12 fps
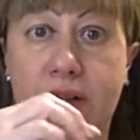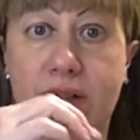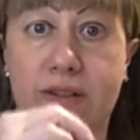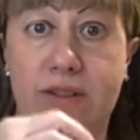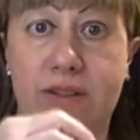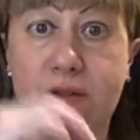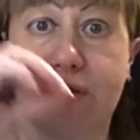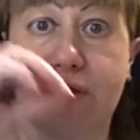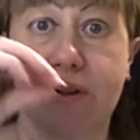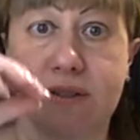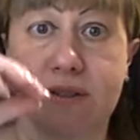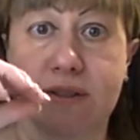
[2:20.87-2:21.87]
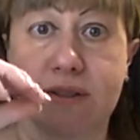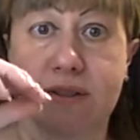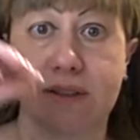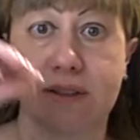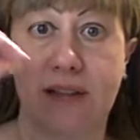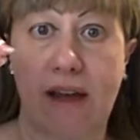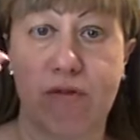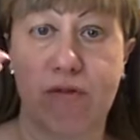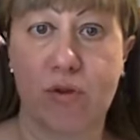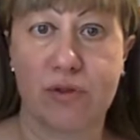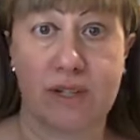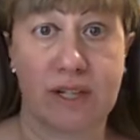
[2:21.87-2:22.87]
different
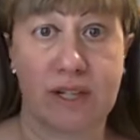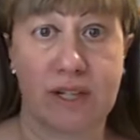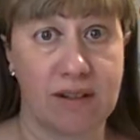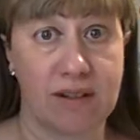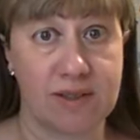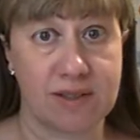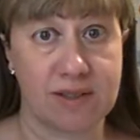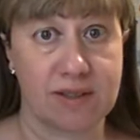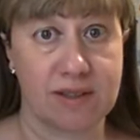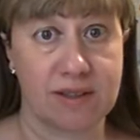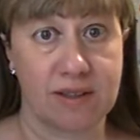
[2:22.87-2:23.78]
levels in this